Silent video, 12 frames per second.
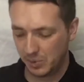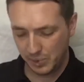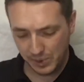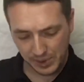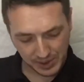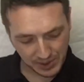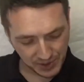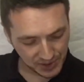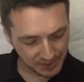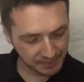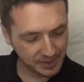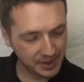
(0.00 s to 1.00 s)

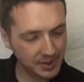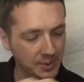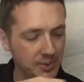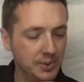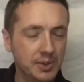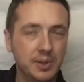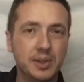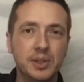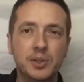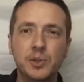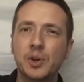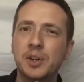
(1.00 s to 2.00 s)
was
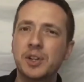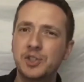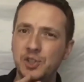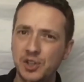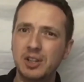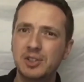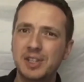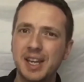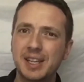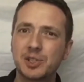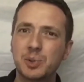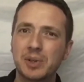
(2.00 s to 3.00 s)
on a stock
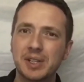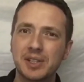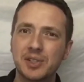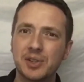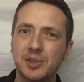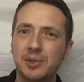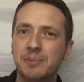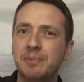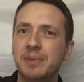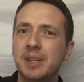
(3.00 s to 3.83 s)
1022.